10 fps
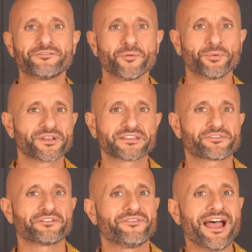if you put a
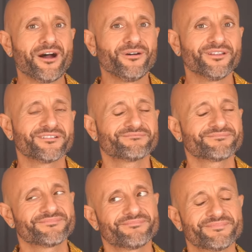different vowel,
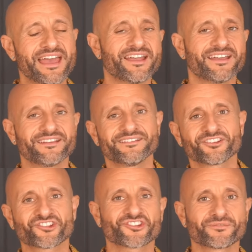that
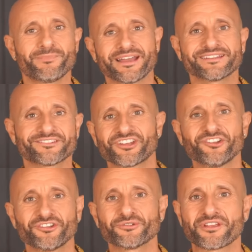sh might
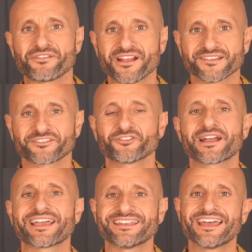change into something else. So
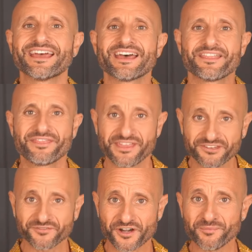again,
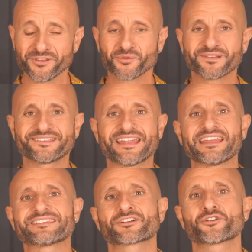this verb, you will see that
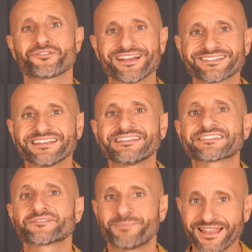it's correct in
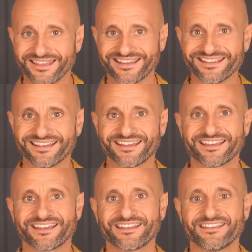spelling,
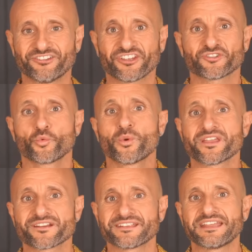it's just
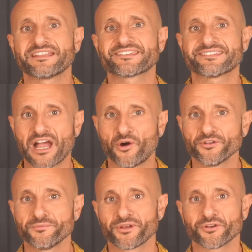weird in
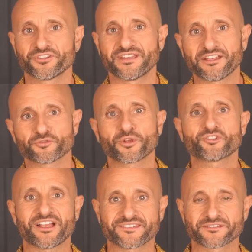sound because it has to
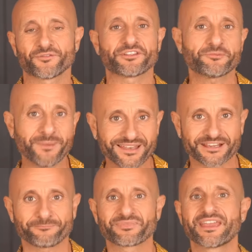adjust for the spelling.
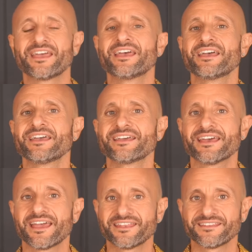
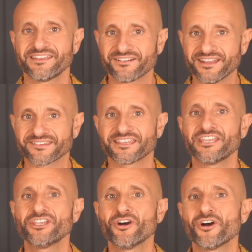And here it is,
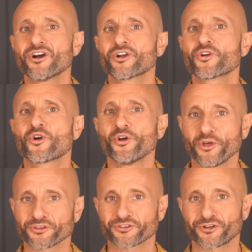io
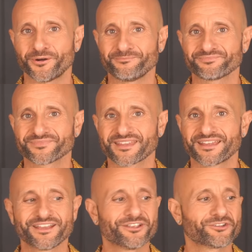conosco.
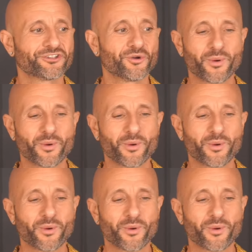So you